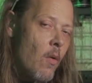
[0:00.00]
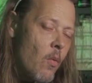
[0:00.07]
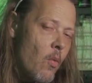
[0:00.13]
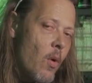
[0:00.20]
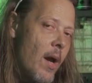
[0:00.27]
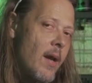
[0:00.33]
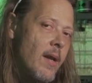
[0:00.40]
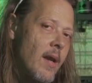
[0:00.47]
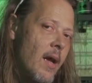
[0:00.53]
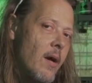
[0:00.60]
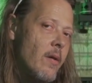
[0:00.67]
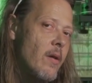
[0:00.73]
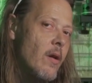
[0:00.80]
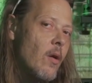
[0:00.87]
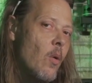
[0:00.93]
write
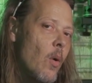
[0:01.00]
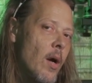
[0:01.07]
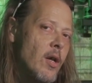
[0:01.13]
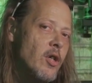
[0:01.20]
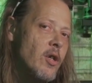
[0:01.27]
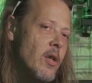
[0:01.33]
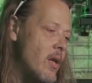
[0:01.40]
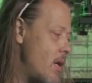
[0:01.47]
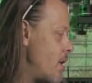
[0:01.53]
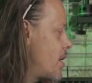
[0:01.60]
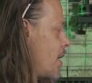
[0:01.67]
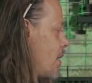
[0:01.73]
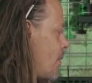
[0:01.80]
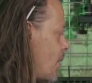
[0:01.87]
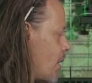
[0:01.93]
down your question and
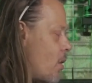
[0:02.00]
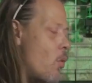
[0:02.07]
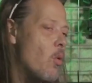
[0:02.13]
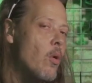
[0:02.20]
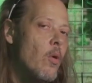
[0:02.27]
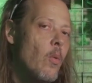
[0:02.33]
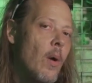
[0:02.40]
then record